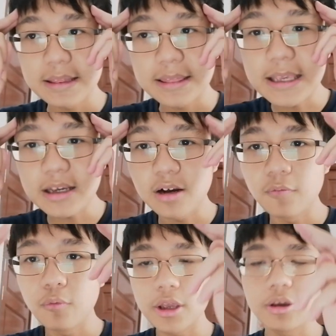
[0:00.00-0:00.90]
think
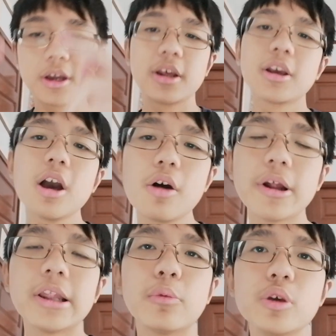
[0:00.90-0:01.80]
of where you're going to go
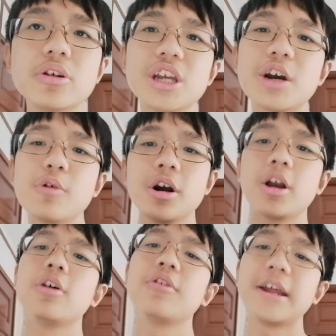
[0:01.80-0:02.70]
and the wheelchair will
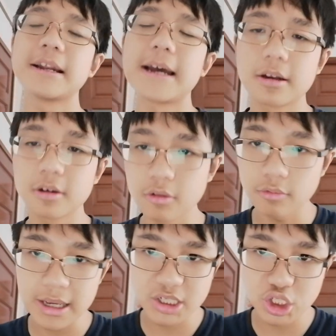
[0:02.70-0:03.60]
go in that
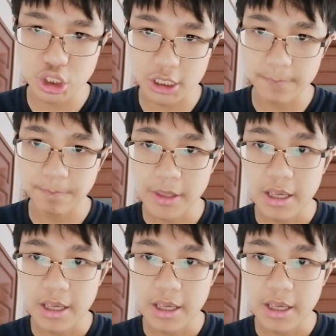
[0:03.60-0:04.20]
direction.